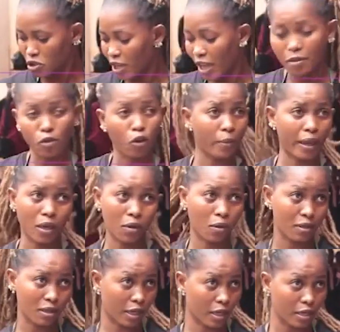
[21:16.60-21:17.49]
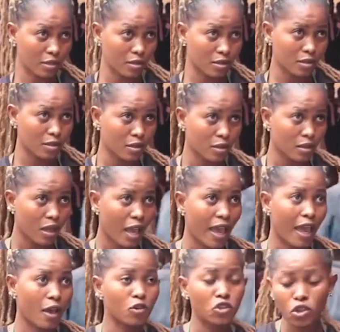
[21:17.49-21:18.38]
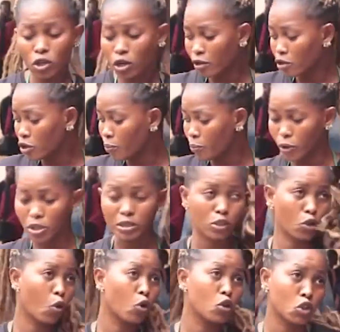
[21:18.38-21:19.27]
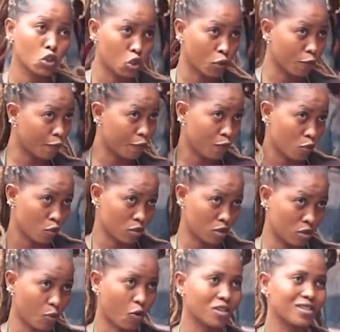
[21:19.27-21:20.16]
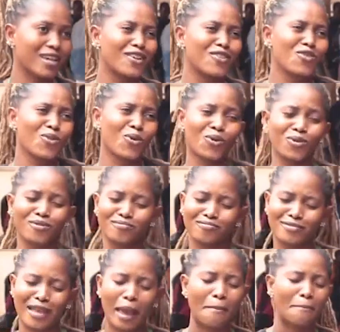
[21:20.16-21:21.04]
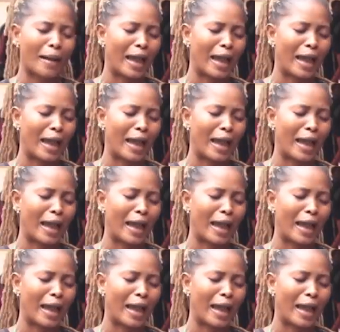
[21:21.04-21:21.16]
sugar in all my content. I actually brought only the fruits because I know they are